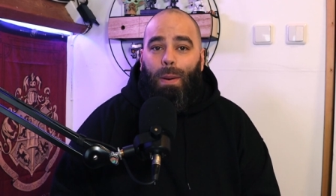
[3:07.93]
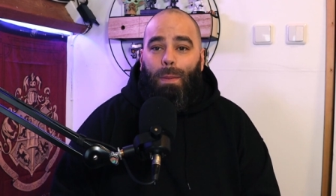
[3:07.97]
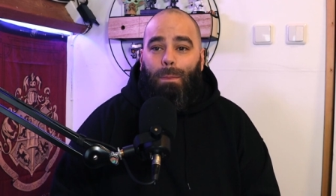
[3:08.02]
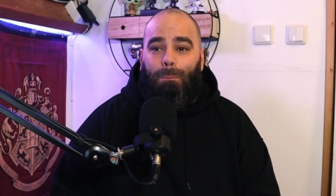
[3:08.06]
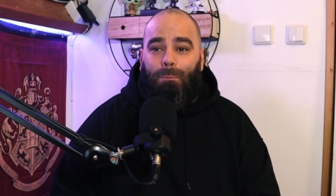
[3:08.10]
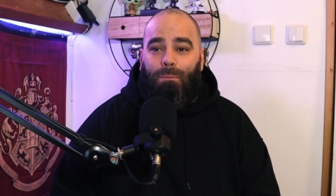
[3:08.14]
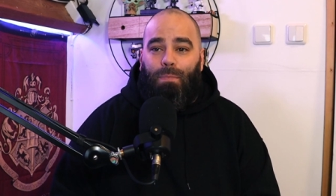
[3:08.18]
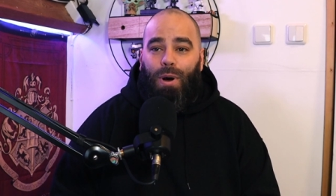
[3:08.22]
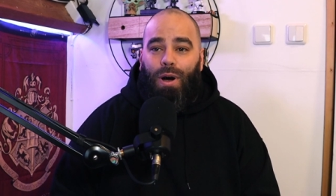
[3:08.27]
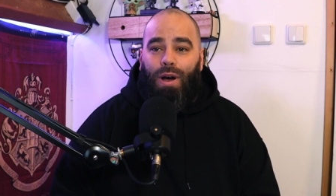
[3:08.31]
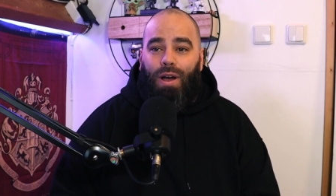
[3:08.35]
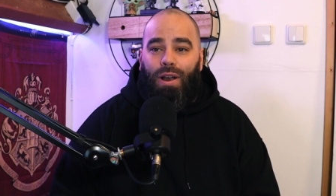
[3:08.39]

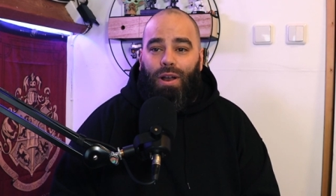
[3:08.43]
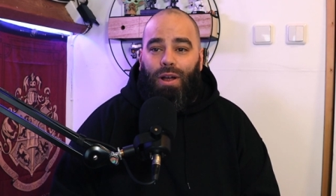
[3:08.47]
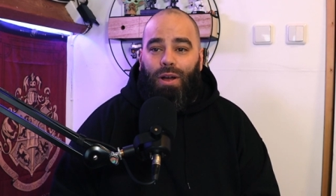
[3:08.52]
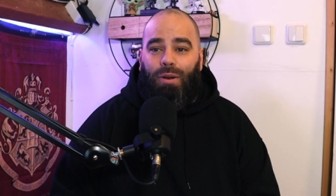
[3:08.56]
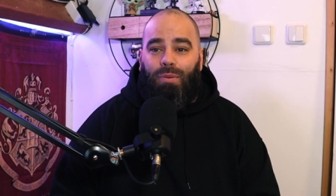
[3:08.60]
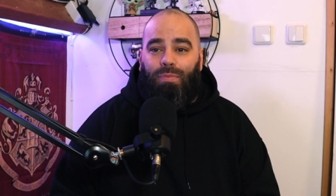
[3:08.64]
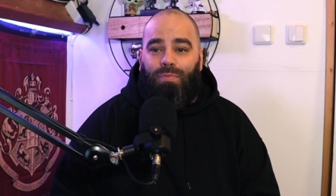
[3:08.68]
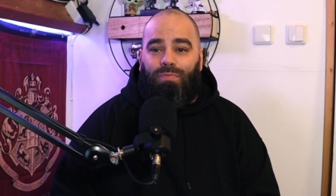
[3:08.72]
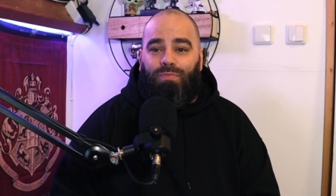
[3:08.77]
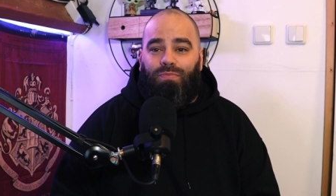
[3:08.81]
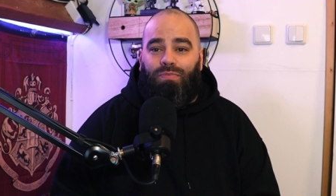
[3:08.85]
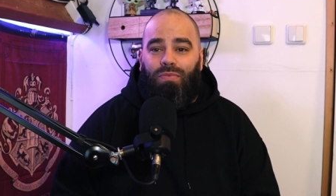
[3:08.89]
but
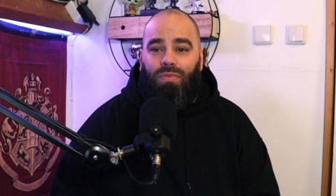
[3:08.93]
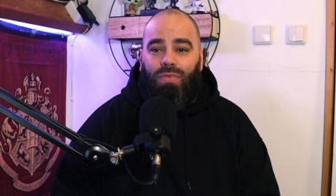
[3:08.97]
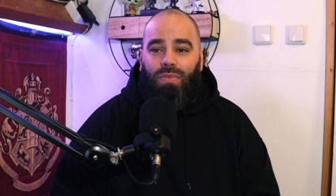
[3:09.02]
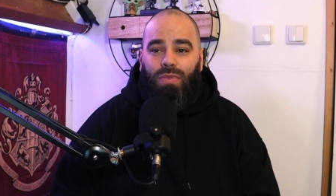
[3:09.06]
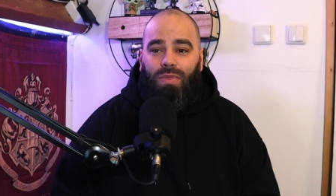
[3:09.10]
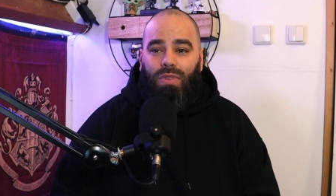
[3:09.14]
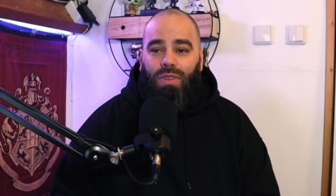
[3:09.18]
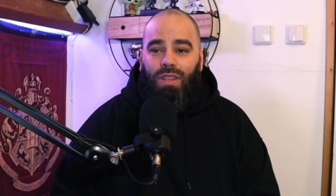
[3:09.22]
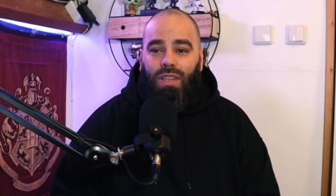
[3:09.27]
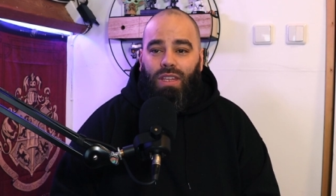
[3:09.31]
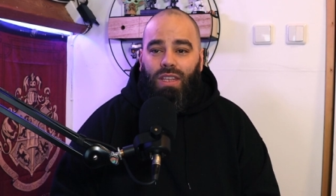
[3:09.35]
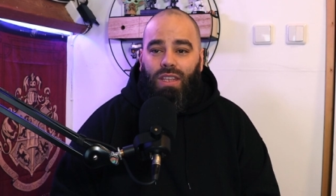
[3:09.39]
um,
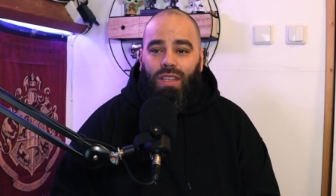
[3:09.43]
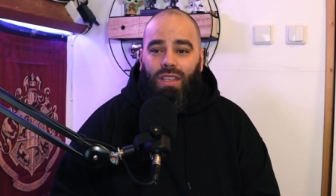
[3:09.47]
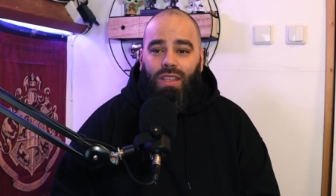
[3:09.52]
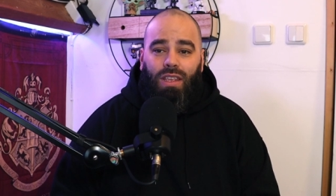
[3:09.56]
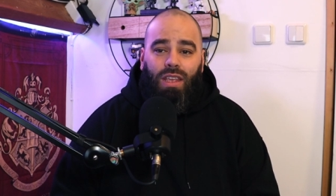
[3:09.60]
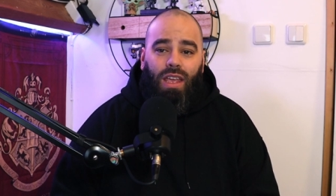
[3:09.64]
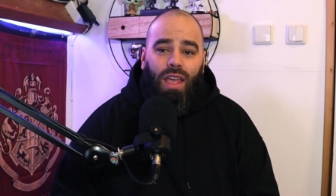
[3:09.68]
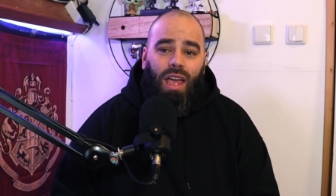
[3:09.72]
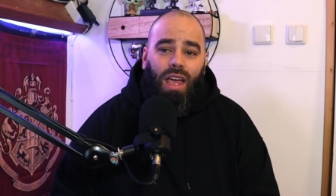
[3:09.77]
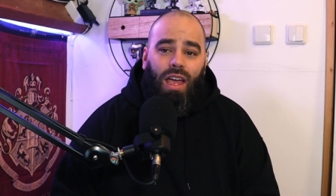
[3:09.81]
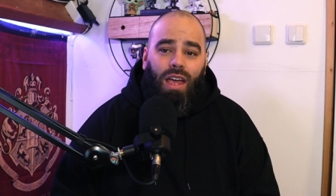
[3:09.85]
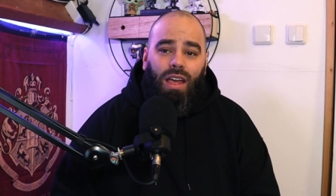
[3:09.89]

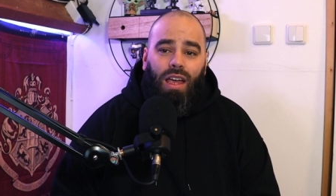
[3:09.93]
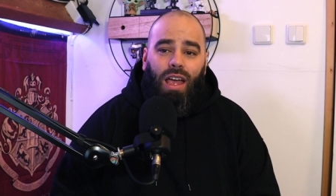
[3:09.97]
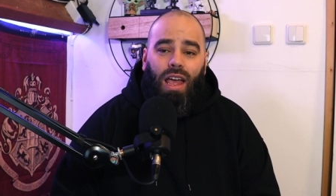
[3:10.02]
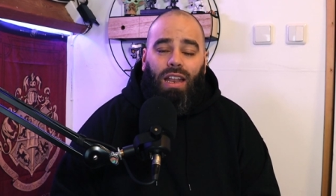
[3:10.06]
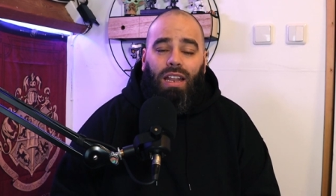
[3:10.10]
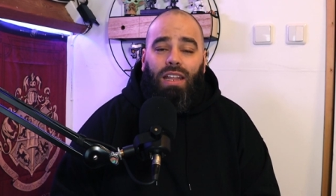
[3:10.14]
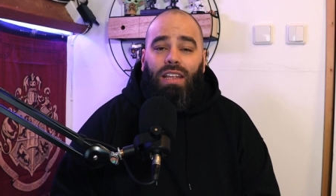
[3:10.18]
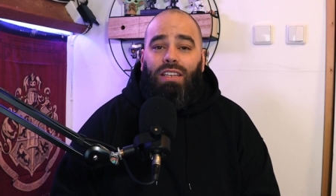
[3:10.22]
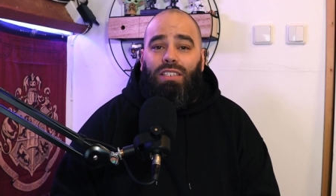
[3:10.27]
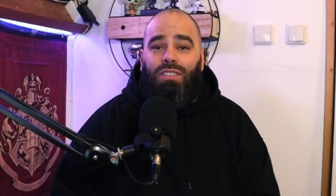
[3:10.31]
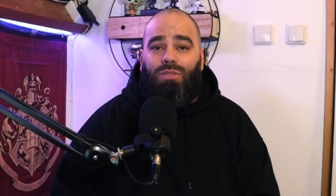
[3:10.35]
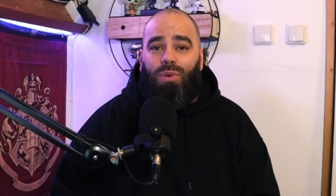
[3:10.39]
yeah, at
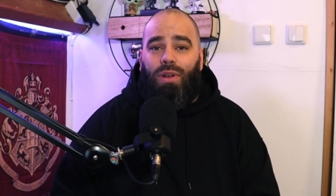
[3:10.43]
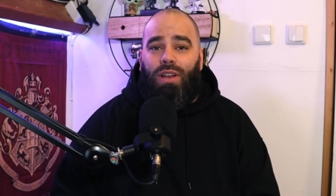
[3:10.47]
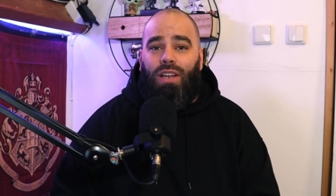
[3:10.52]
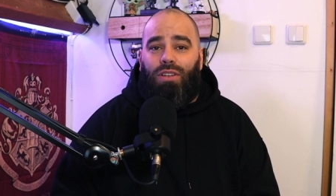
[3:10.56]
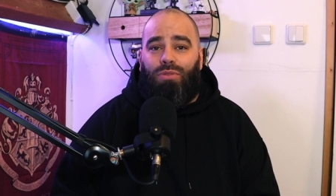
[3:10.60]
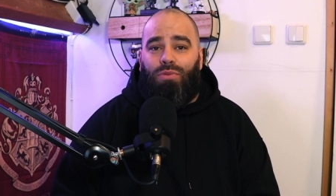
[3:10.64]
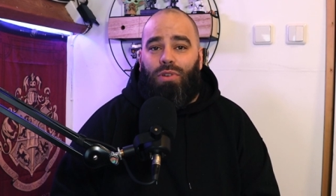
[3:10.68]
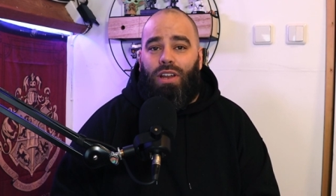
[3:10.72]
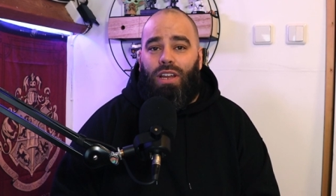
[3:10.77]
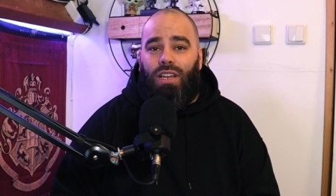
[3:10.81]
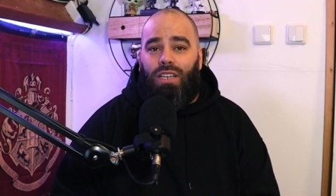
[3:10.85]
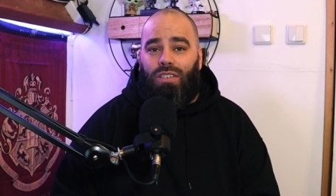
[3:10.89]
least twenty
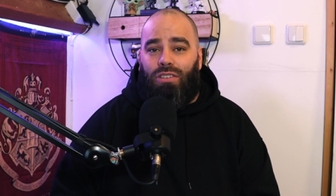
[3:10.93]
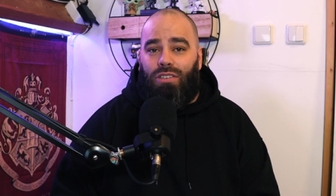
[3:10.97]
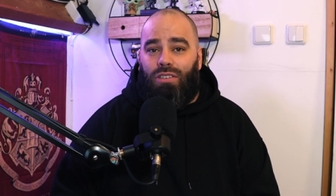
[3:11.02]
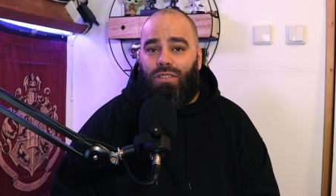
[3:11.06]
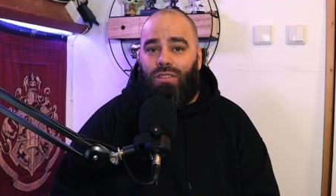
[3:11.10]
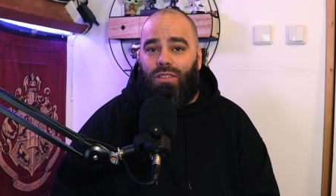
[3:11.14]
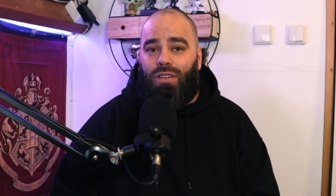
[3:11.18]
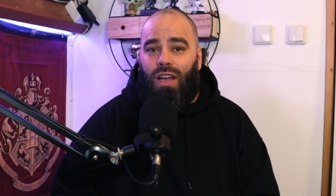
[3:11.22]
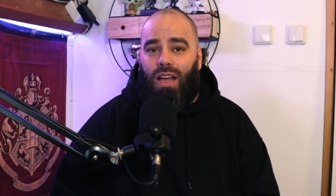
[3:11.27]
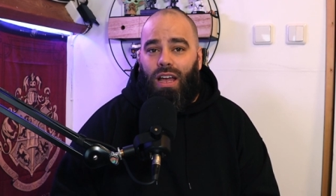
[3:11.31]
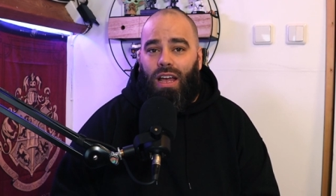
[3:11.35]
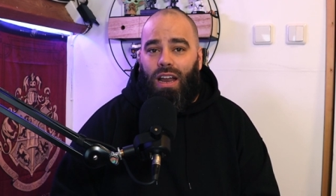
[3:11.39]

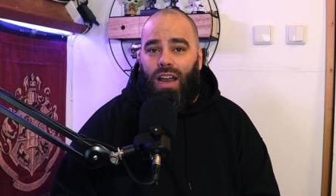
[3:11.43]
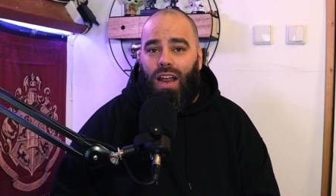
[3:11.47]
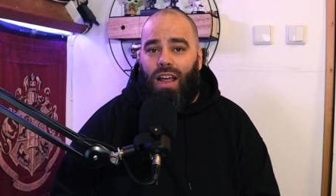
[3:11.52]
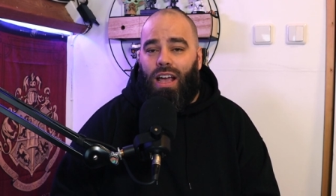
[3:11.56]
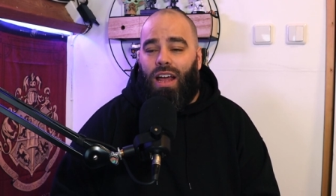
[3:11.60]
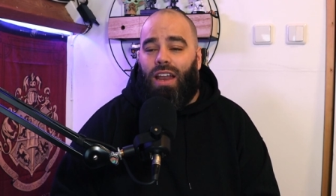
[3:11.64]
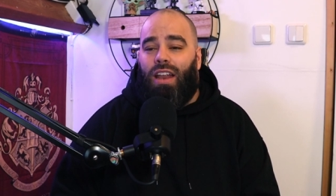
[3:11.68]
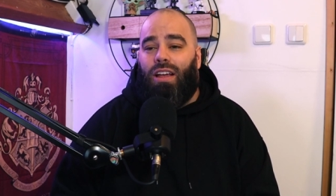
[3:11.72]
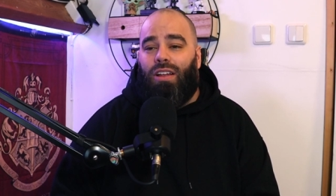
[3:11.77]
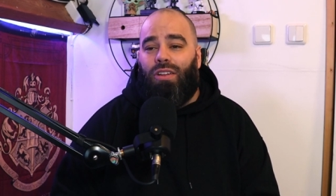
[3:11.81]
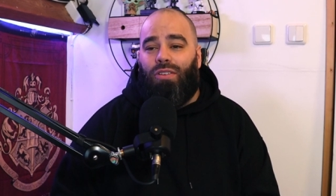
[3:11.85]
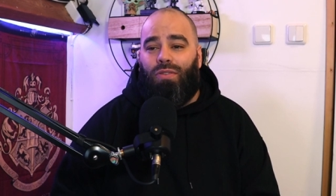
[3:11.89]
twenty-two, and I got
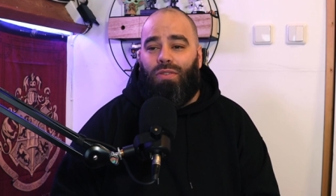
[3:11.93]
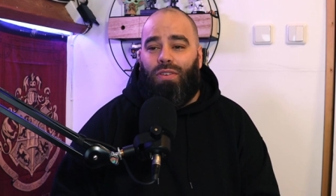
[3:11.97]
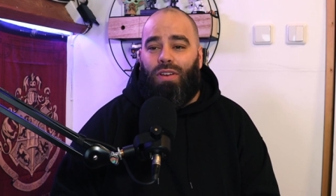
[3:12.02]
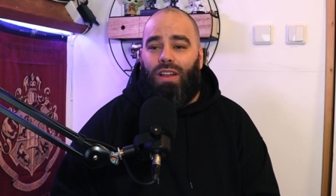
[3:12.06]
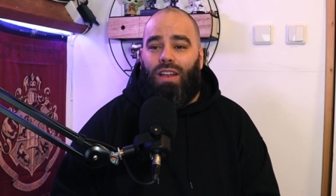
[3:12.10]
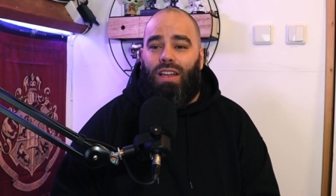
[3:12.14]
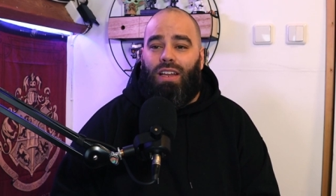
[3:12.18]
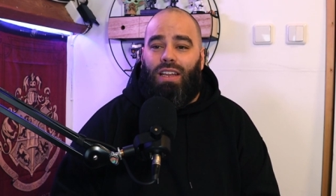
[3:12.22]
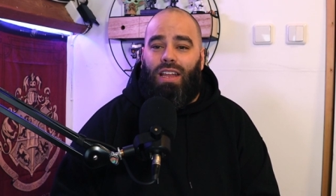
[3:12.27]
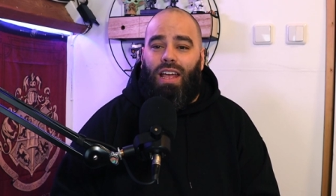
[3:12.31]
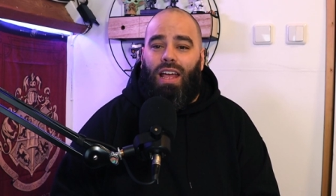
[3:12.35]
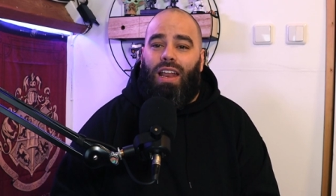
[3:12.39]
a good
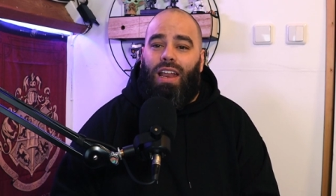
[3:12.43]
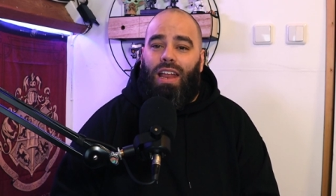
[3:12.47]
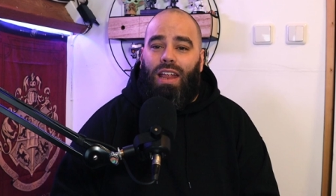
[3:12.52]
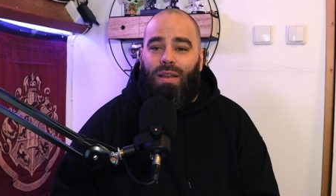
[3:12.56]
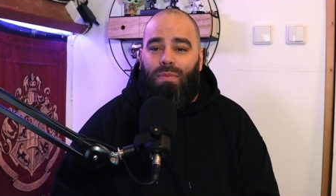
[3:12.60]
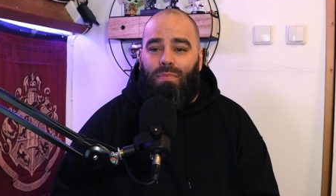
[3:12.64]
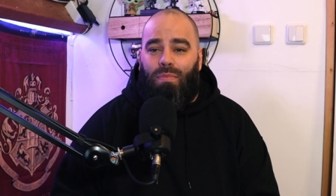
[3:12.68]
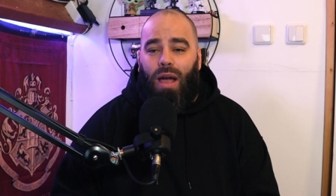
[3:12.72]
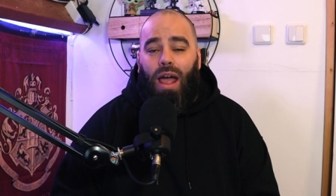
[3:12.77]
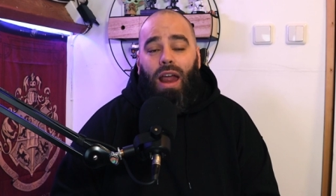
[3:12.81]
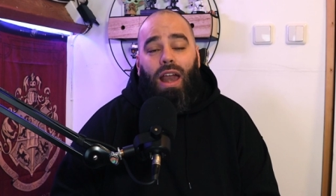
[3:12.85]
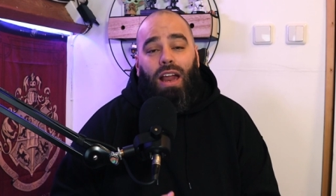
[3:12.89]
feeling that it
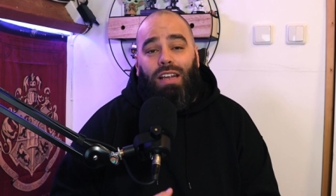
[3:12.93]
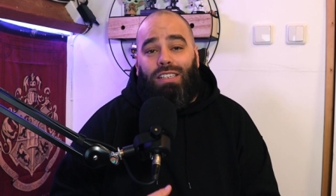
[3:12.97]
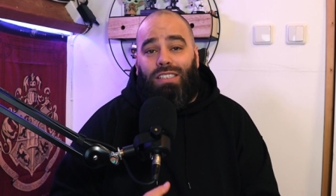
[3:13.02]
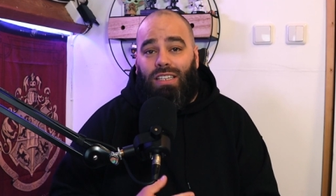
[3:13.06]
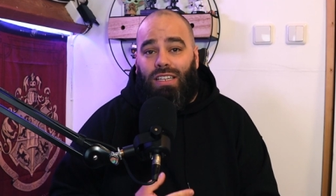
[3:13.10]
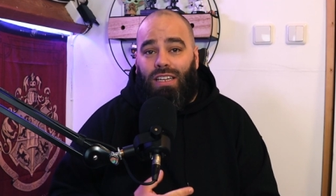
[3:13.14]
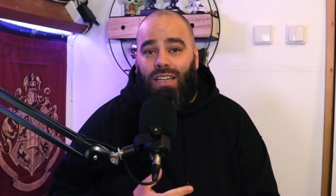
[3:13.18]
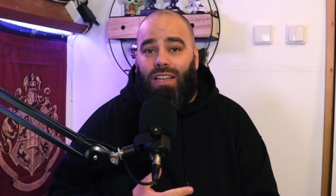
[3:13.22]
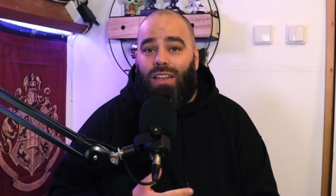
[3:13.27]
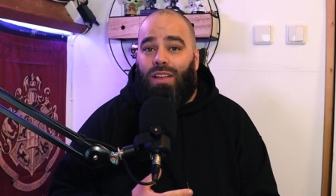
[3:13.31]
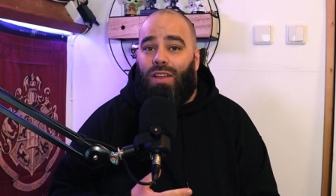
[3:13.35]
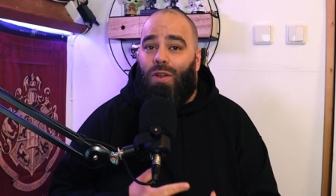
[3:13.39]
might
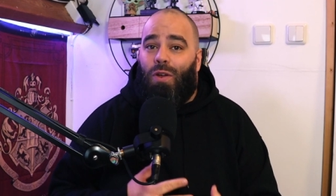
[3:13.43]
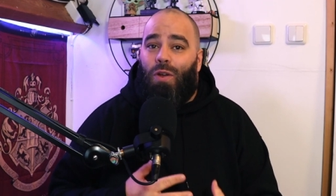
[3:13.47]
actually,